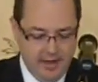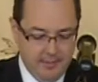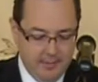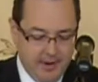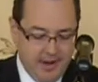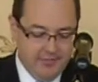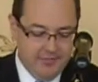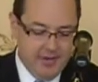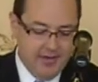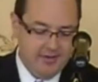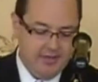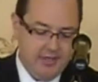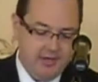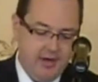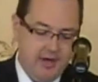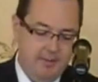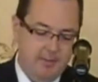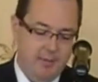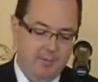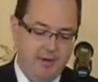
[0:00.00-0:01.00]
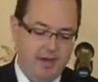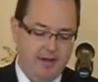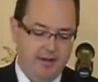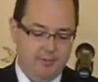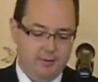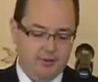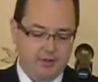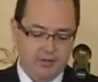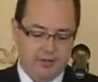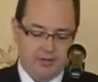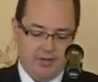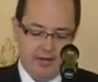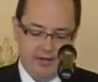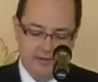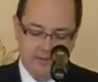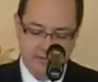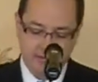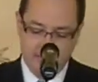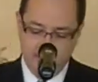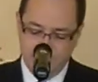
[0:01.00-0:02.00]
At about that time, the man was
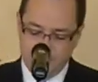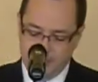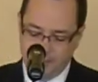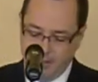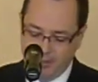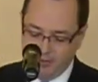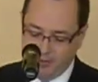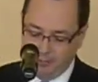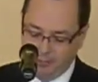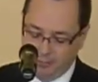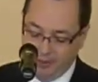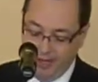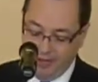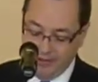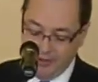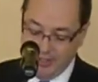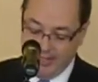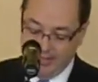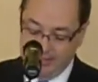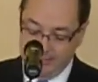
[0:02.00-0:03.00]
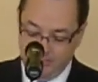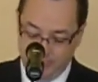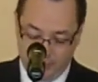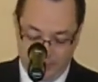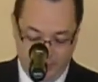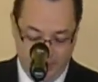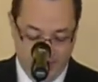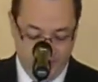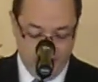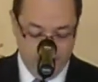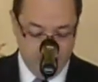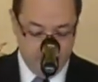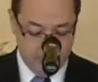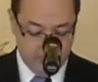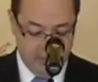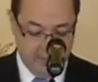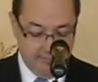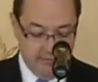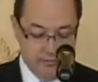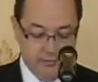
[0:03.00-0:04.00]
assigned to do a special project that required him
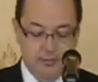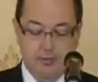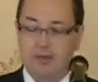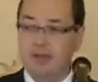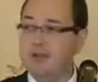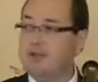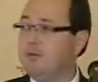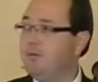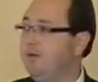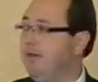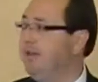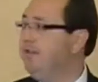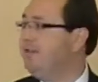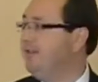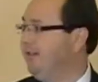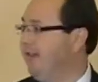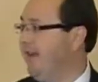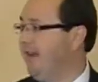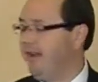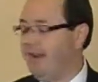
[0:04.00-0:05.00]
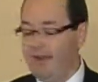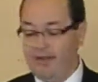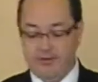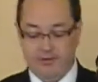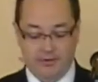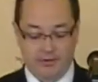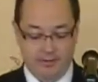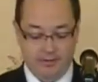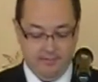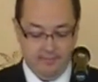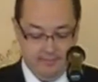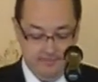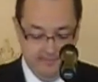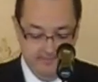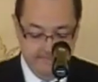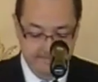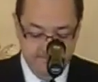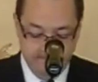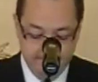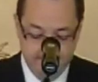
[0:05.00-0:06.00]
to travel two days a week to Lancaster.
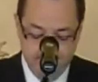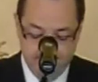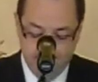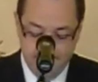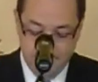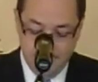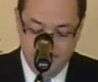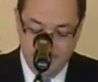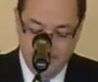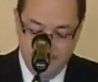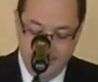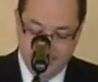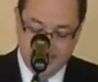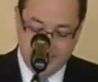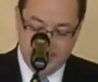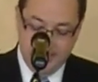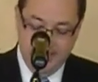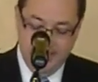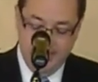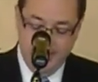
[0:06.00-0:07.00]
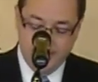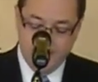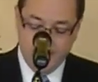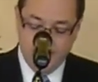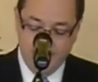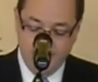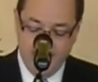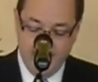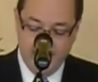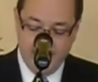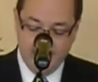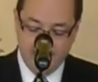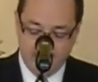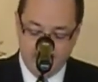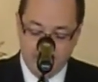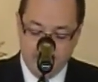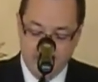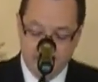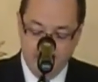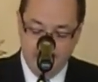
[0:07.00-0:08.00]
As a teenager, the man
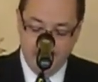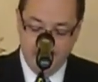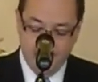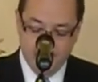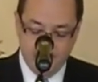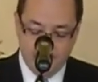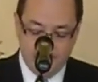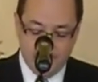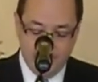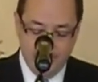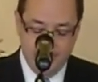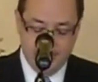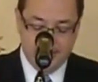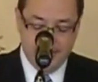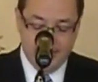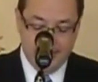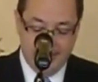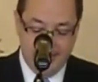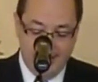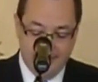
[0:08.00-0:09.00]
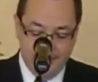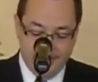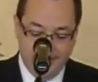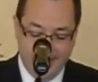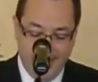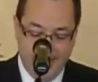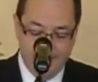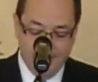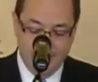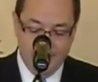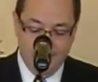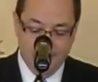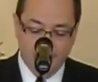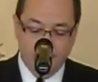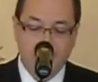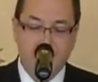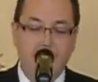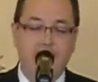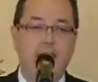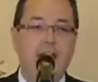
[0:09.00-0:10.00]
had spent many retreats at a Catholic abbey
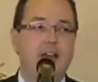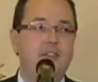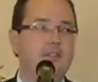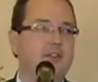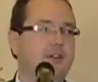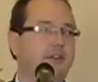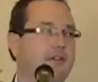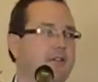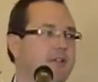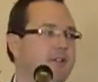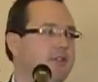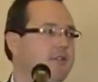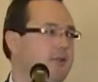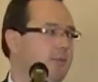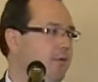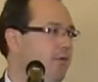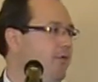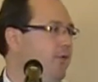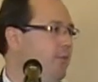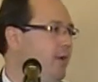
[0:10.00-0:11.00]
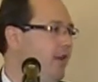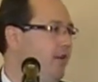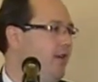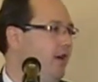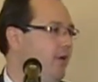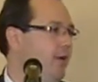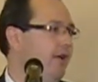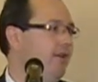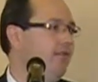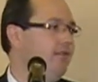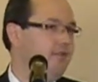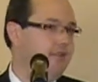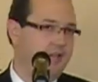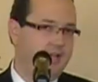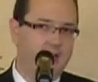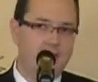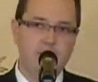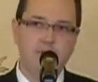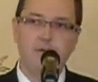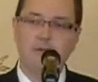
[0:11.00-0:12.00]
near Lancaster. Some of you may know it,
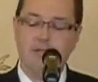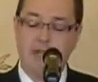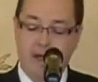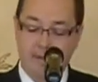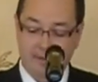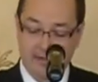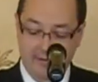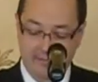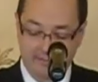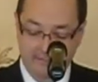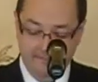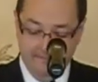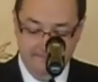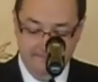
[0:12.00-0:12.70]
St. Andrew's Abbey.